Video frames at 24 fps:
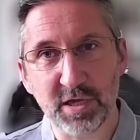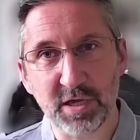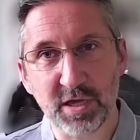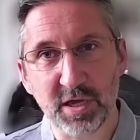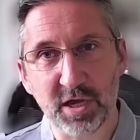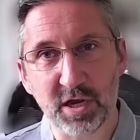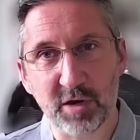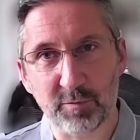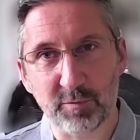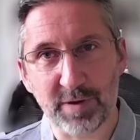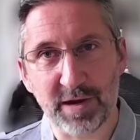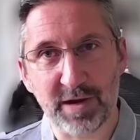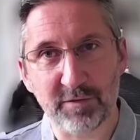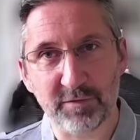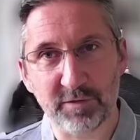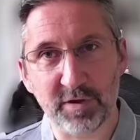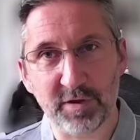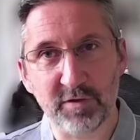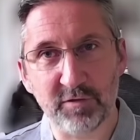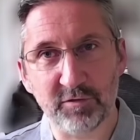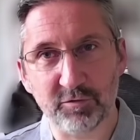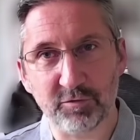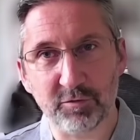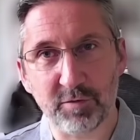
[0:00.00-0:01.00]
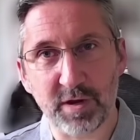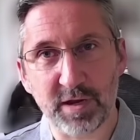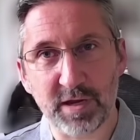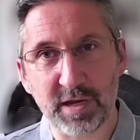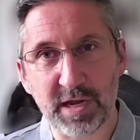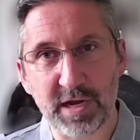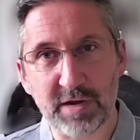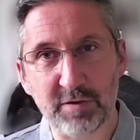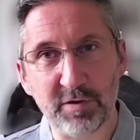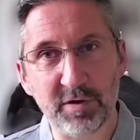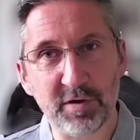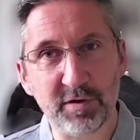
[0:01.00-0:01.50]
around those grey
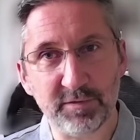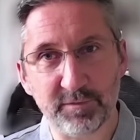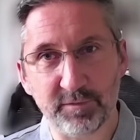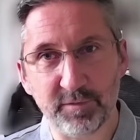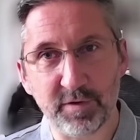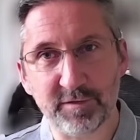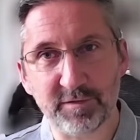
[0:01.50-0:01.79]
areas versus